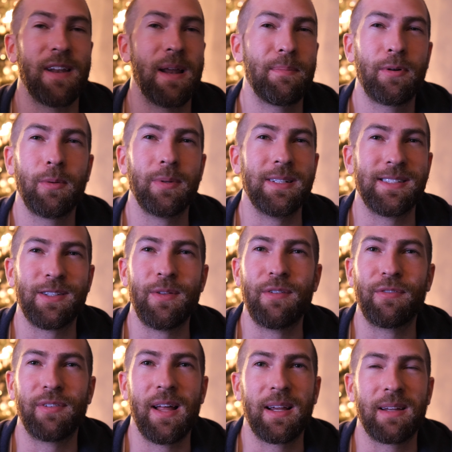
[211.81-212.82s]
and I probably stood
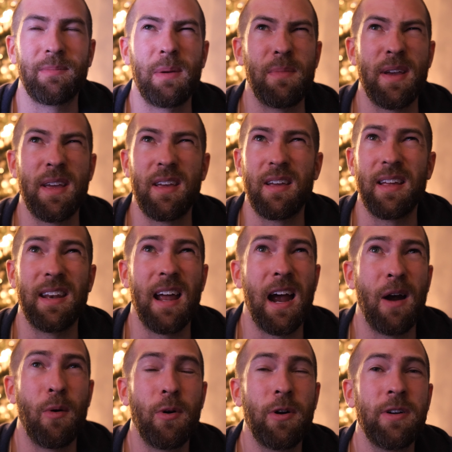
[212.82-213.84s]
it for like maybe an
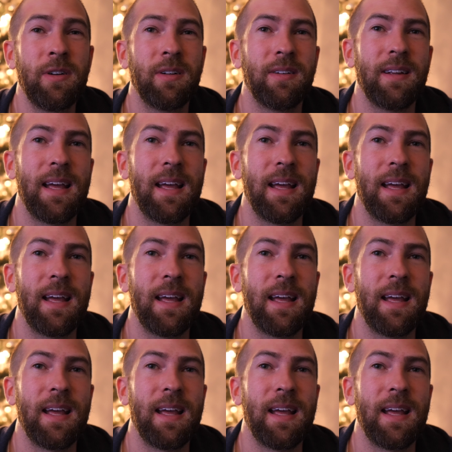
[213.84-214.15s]
hour.